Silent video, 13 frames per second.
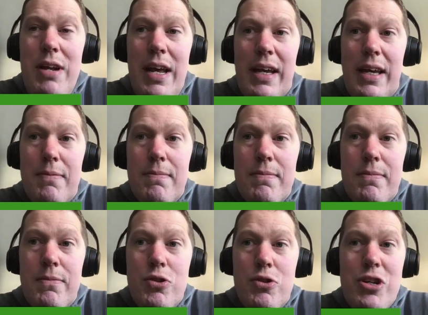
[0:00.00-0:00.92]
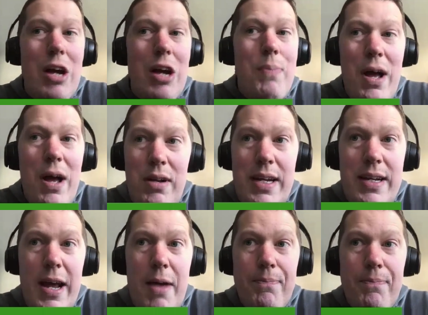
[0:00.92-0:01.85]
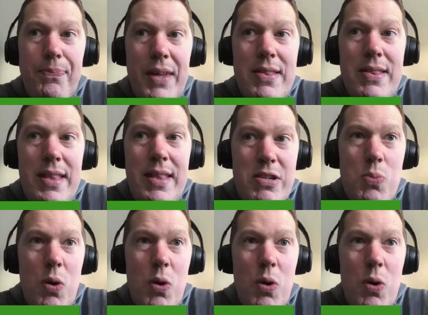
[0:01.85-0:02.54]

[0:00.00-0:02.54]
Bayern Munich, João Paulinho.